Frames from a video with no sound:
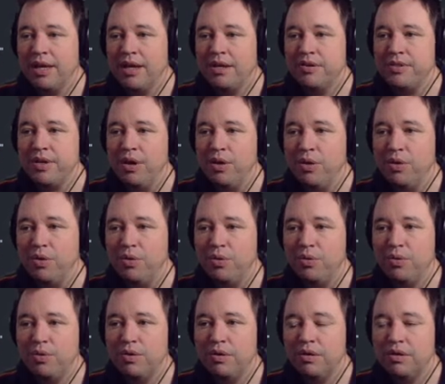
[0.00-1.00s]
So
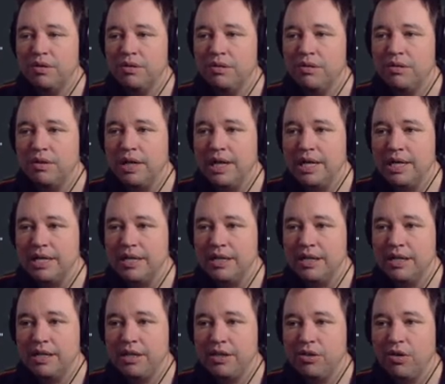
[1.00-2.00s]

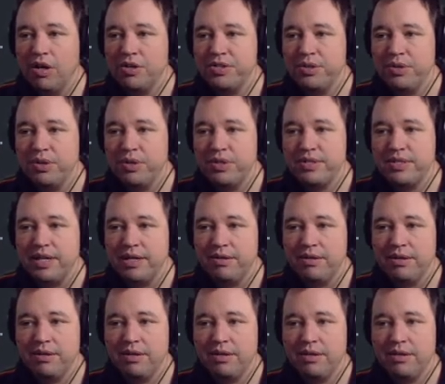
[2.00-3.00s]
you'll also notice that
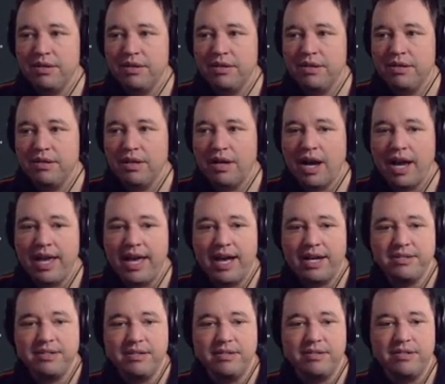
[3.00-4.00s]
I
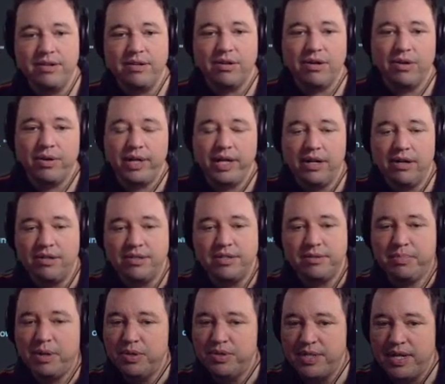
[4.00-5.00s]
exit 0 here as
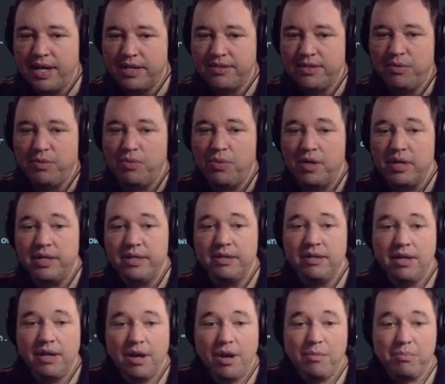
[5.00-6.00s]
opposed to exit 1,
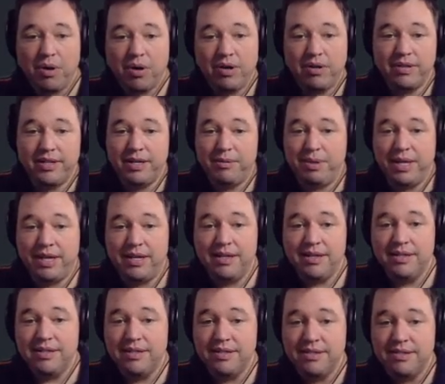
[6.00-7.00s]
partly
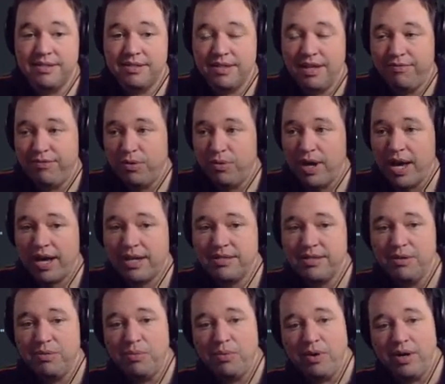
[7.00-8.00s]
because if you
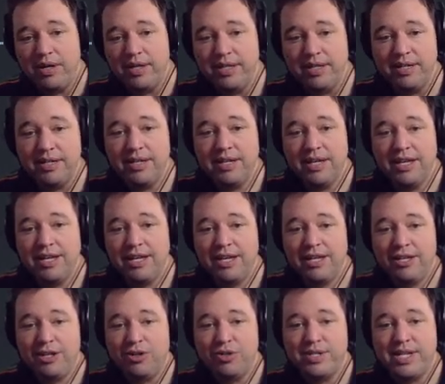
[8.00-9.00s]
exit 1,
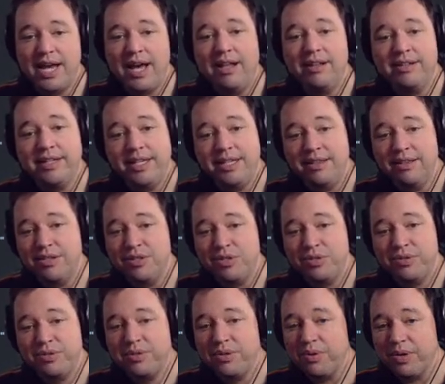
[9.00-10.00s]
you're telling the
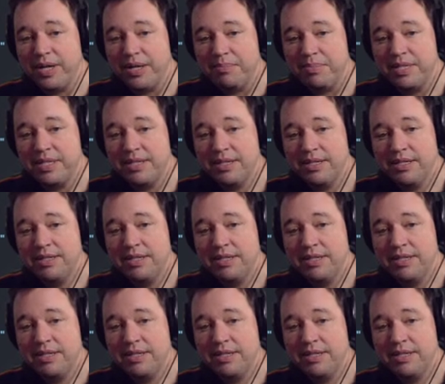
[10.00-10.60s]
script,